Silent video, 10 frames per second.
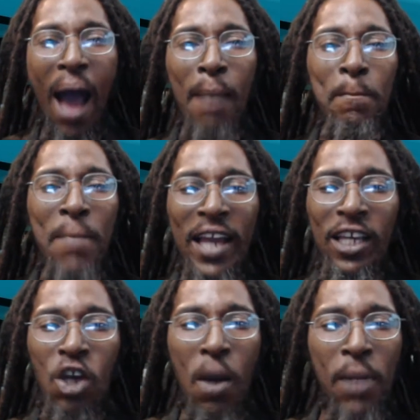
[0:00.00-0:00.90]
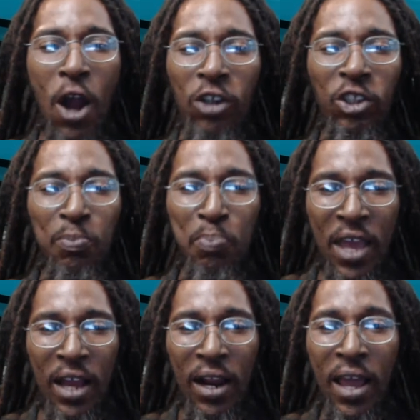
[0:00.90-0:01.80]
and make your blood
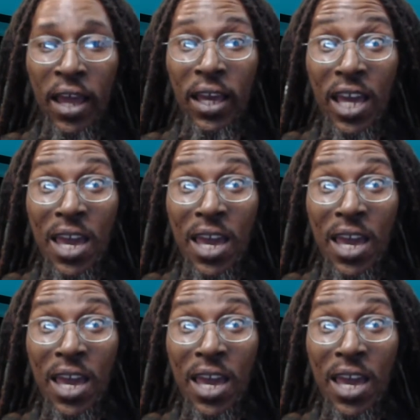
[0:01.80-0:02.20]
spill.